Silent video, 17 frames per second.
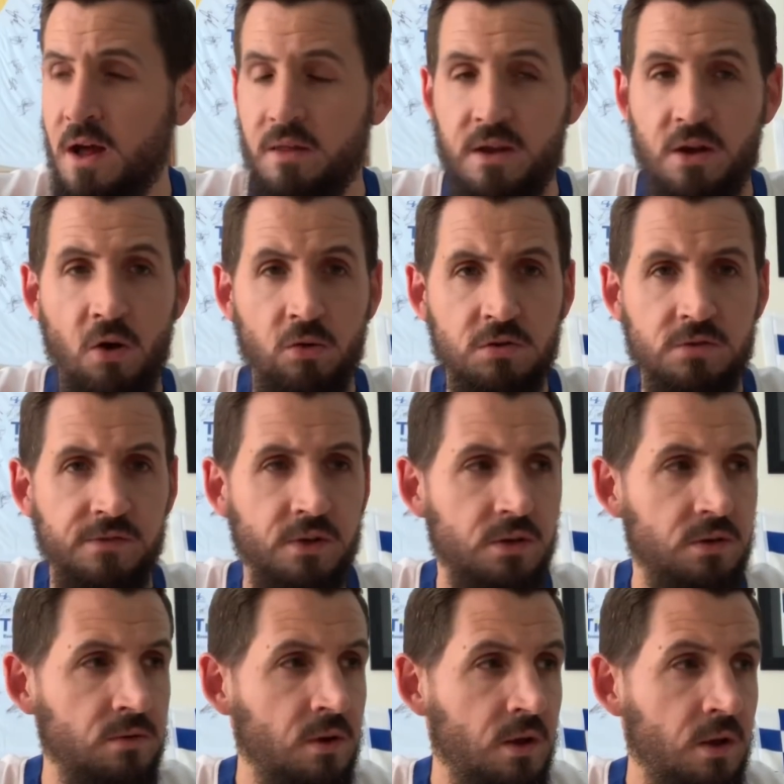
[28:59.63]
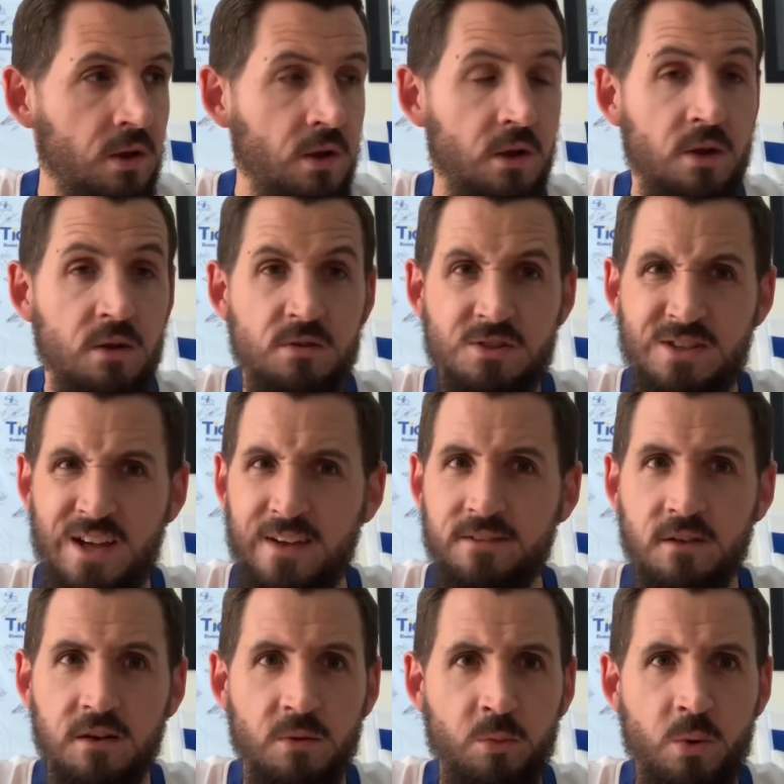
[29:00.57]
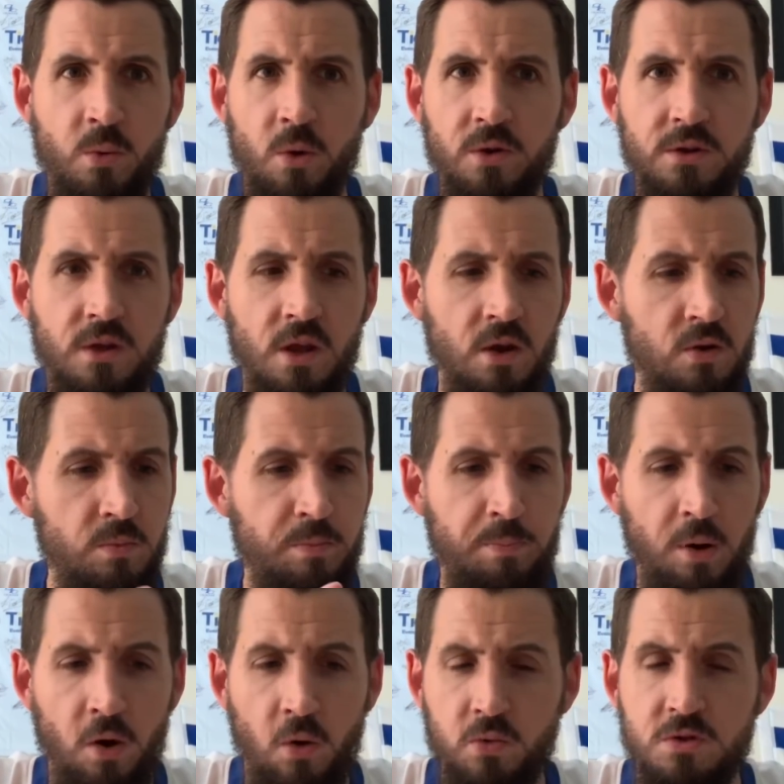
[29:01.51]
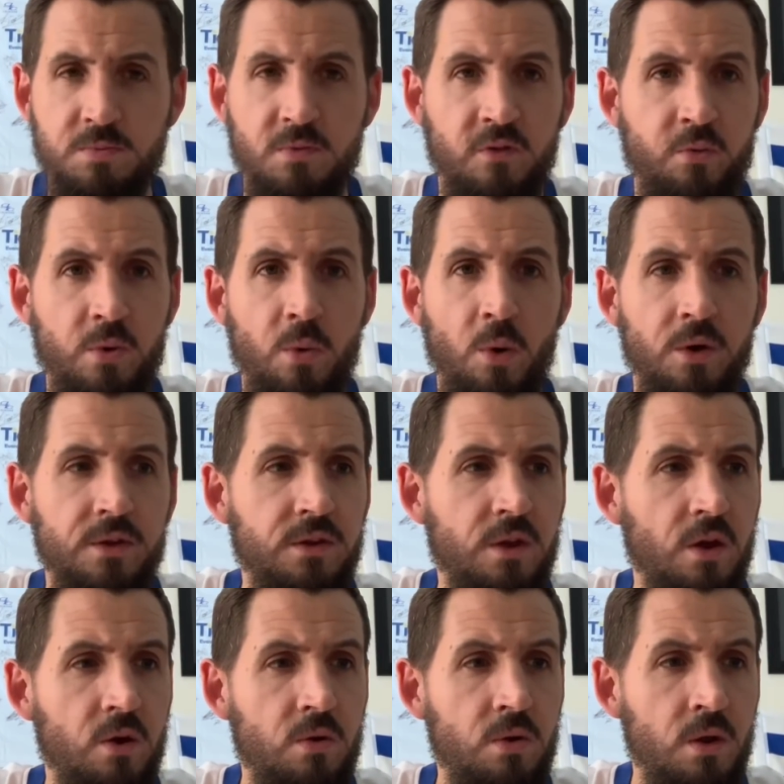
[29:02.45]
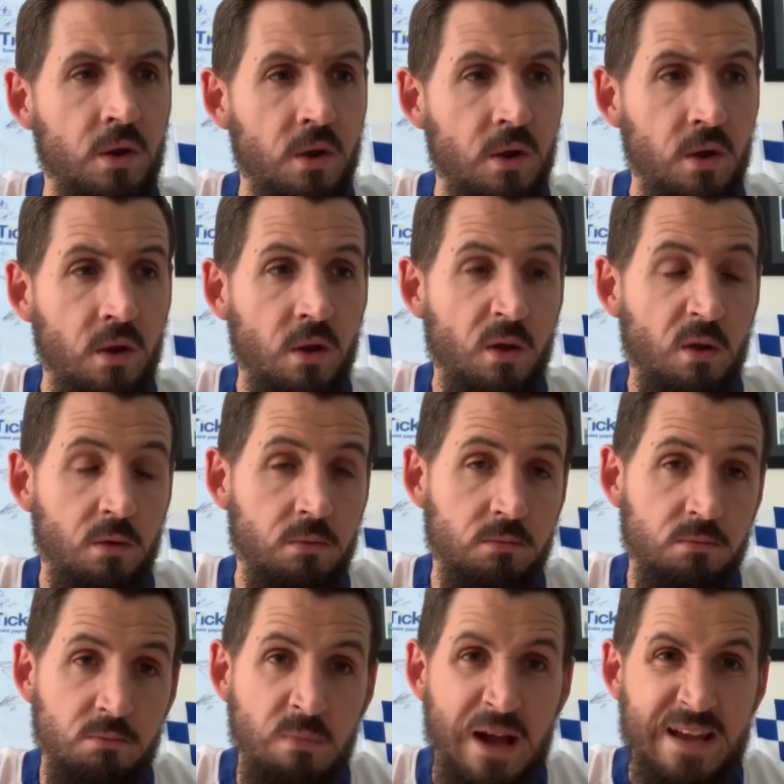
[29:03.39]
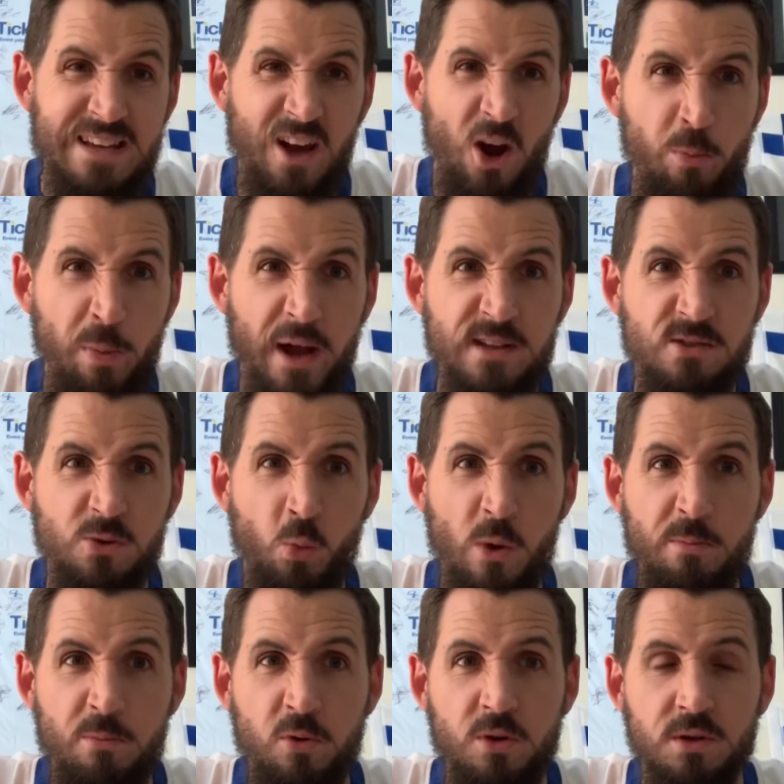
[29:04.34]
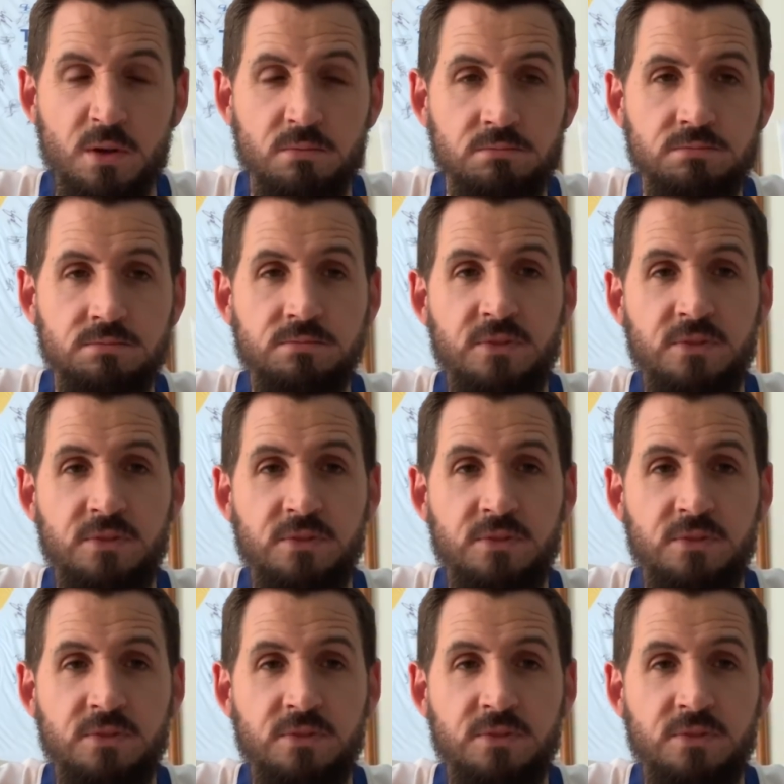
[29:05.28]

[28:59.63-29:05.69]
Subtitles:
I think Oxford, Sunderland we want to do, Portsmouth we want to do, may back to Wimbledon.